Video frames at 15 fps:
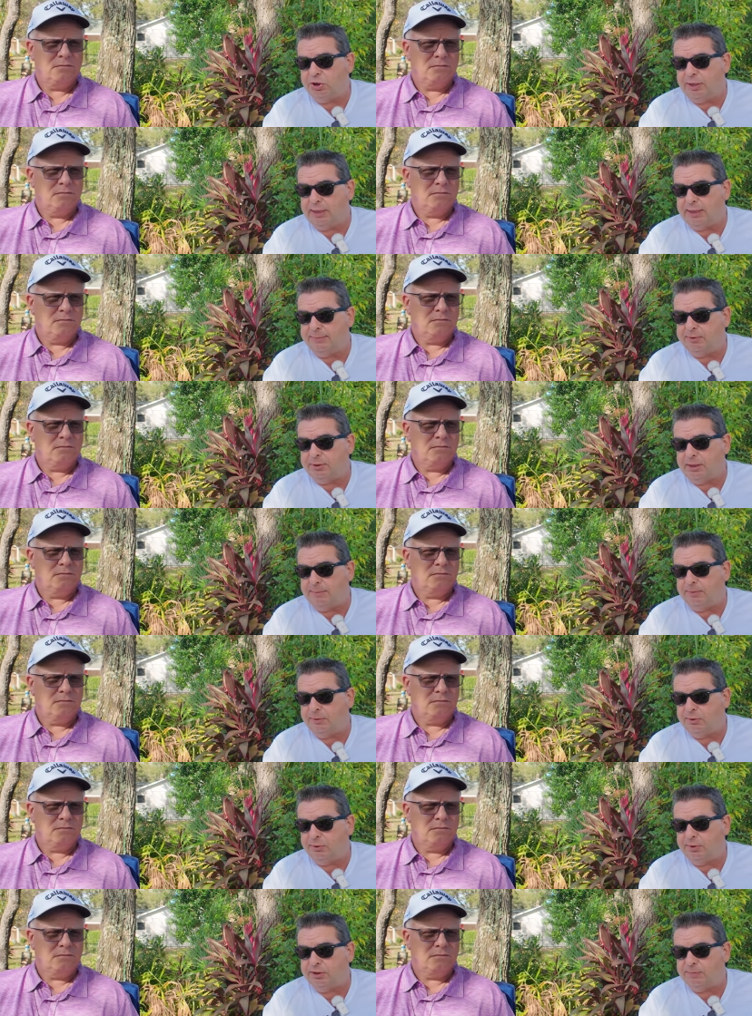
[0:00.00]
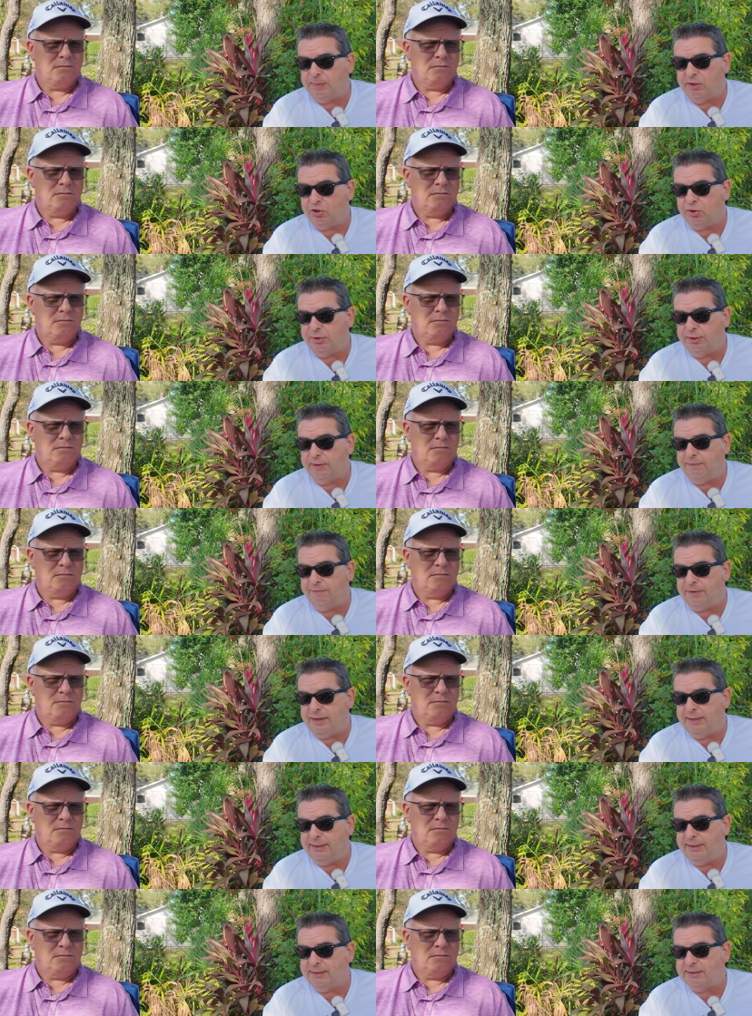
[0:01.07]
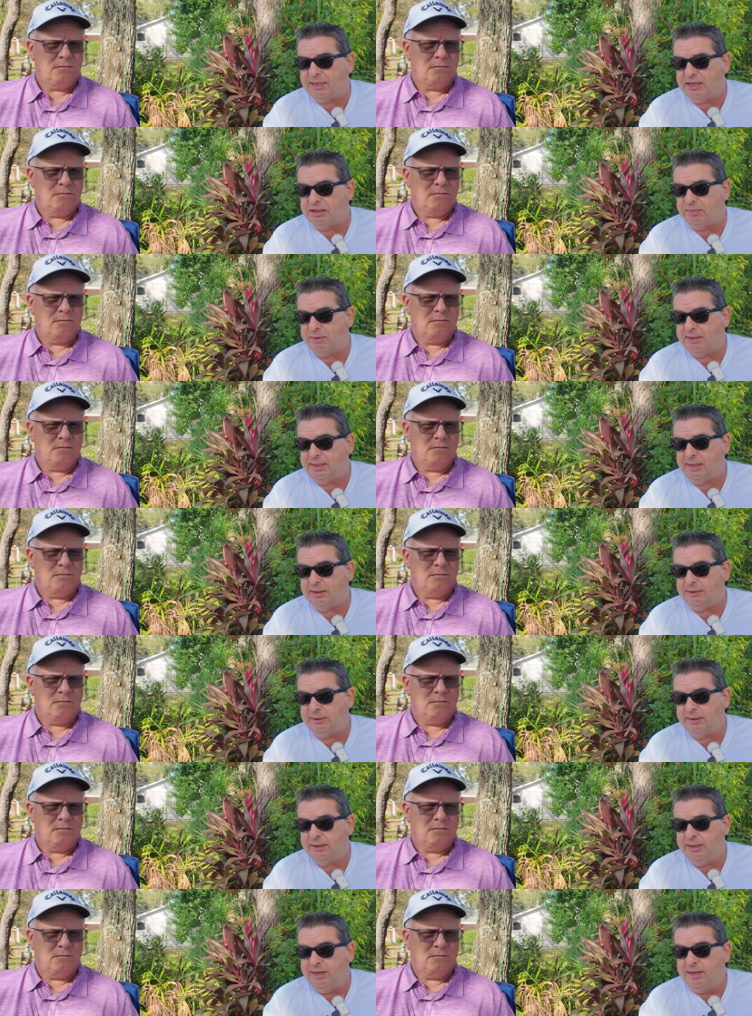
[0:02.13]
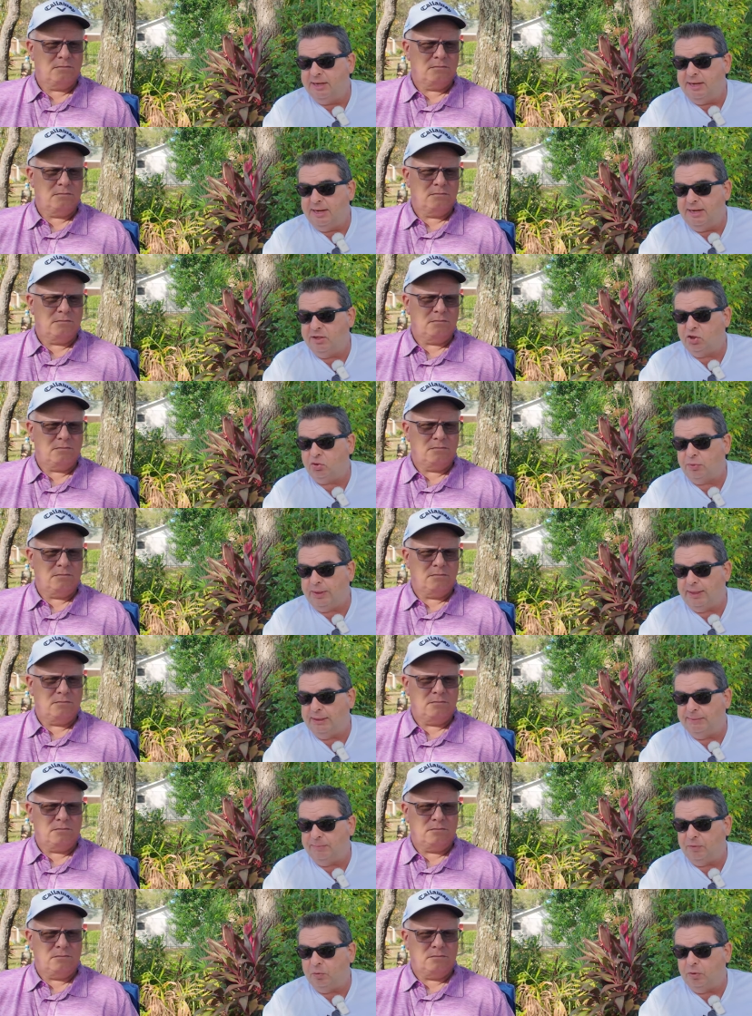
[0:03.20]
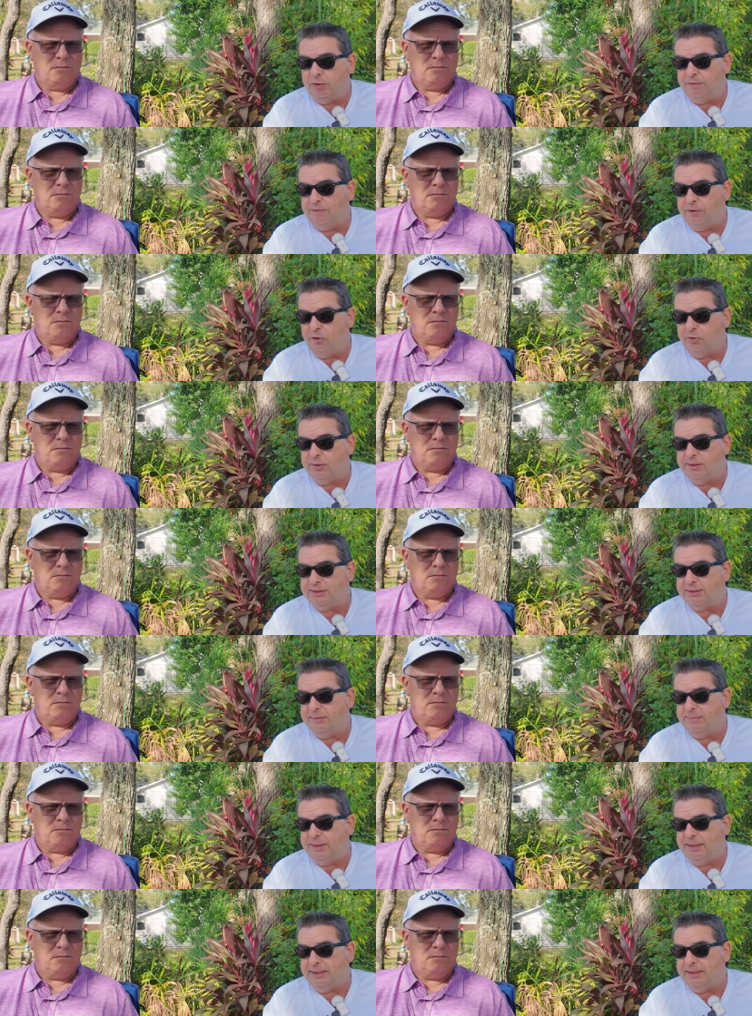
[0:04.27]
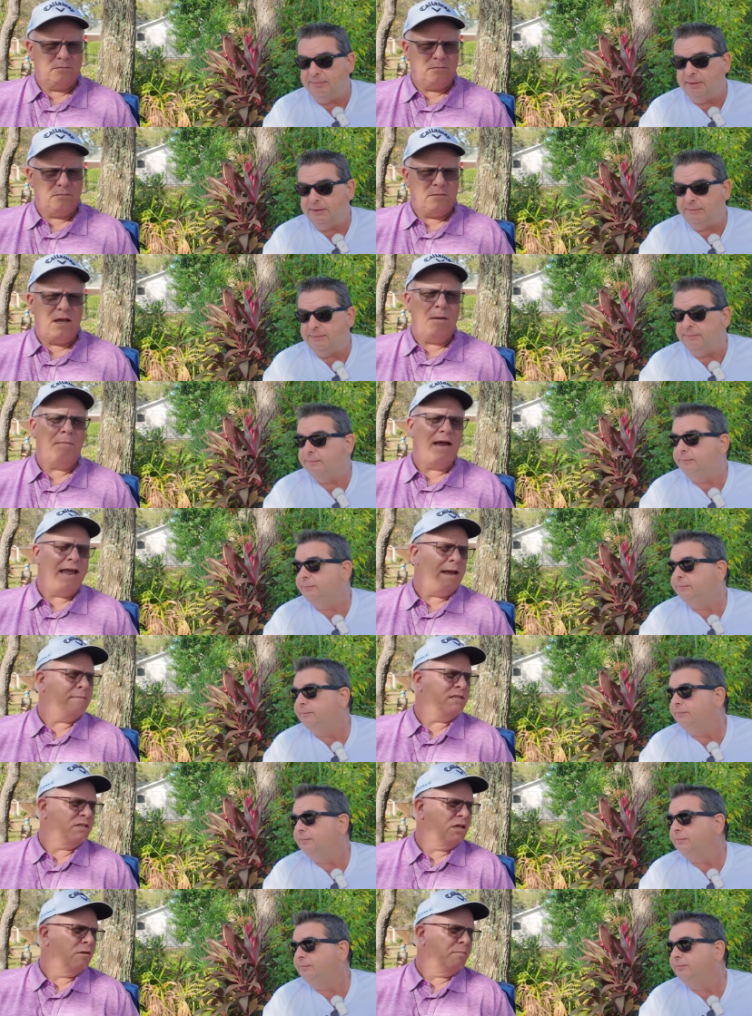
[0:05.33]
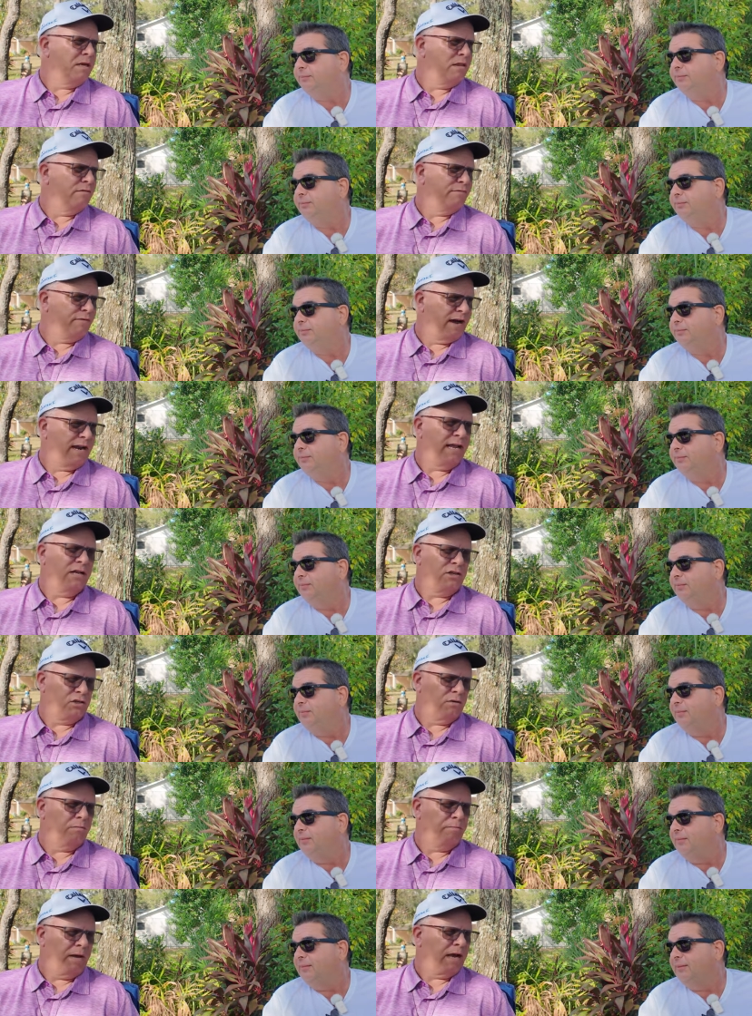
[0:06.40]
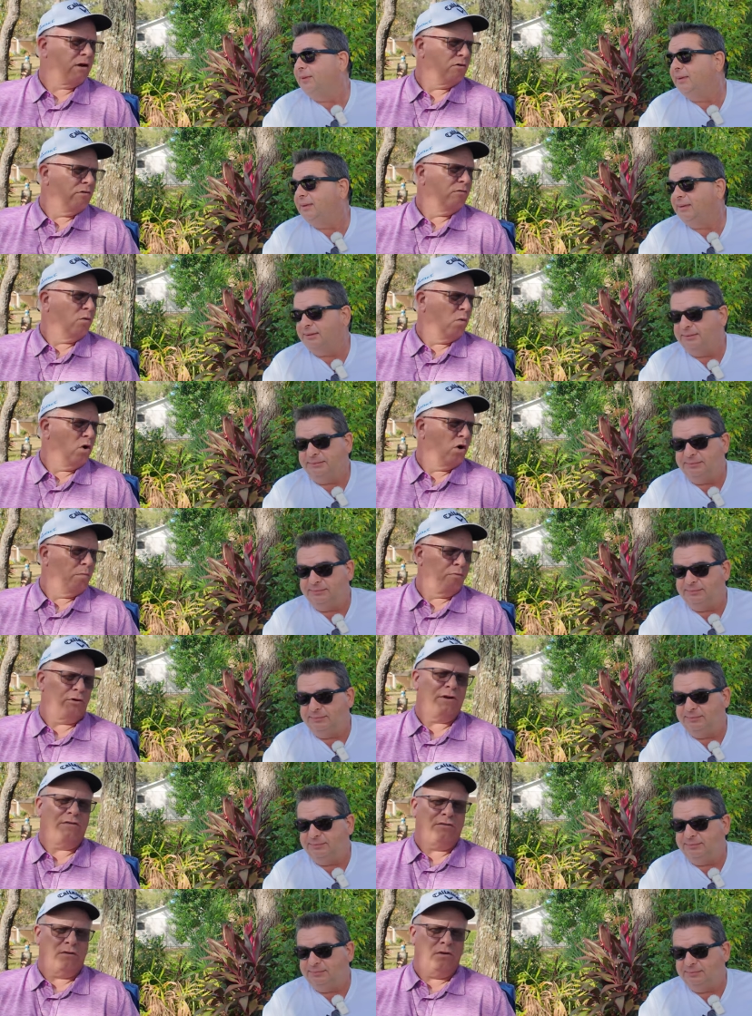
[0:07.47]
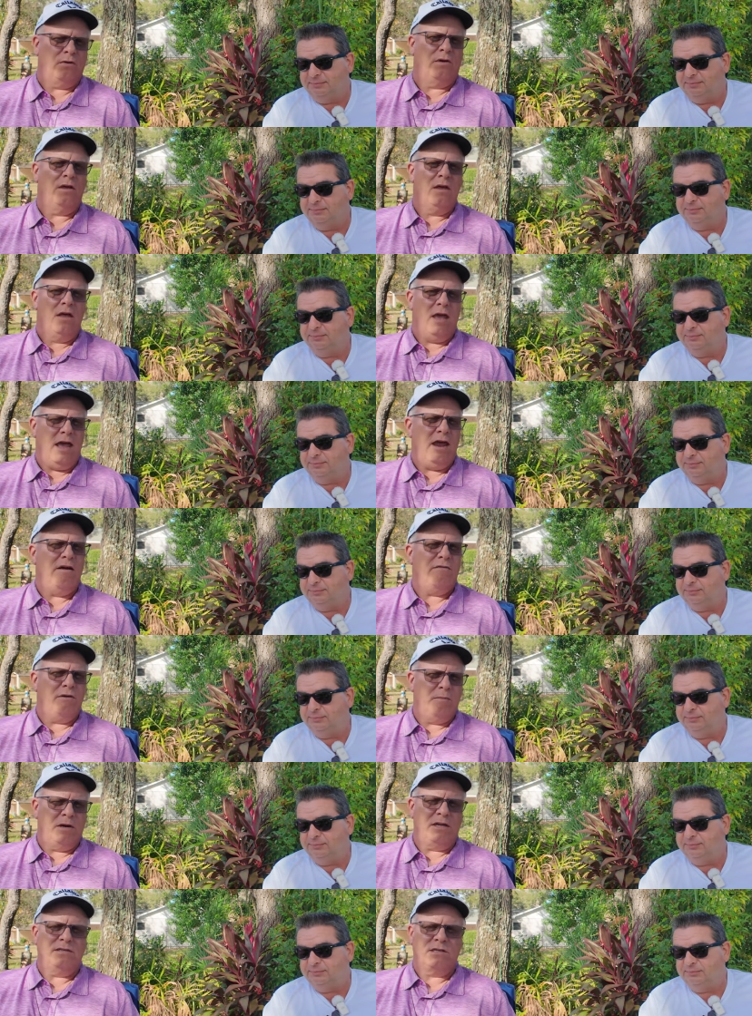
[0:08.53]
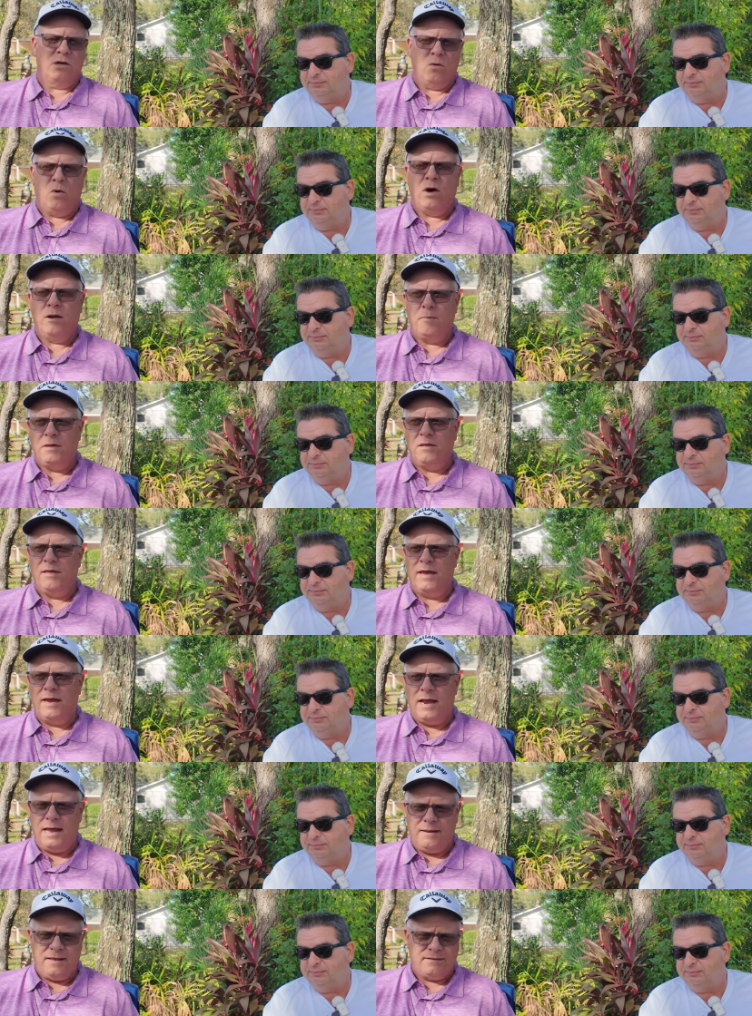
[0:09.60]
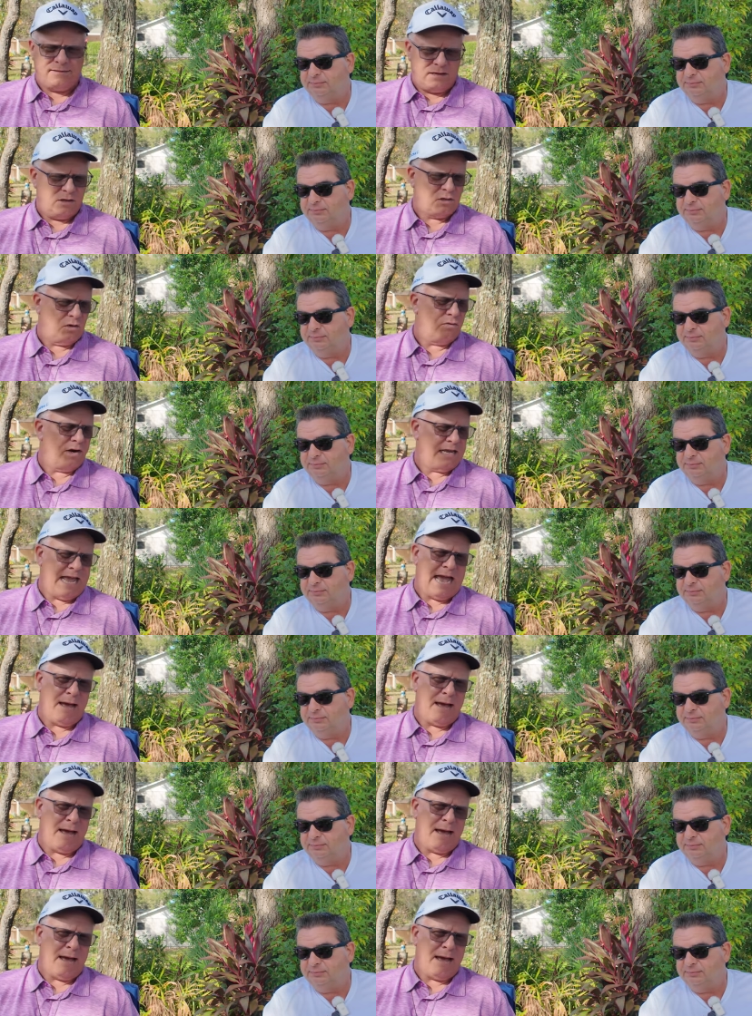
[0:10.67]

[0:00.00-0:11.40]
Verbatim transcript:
Speaker 1: jobs opportunities, especially in finance, hospitality, and trade with a focus in Miami.
Speaker 2: Yeah, Miami's going to be the financial mecca of the world pretty soon. Mm-hmm. Everybody's going to want to be there, and it's it's already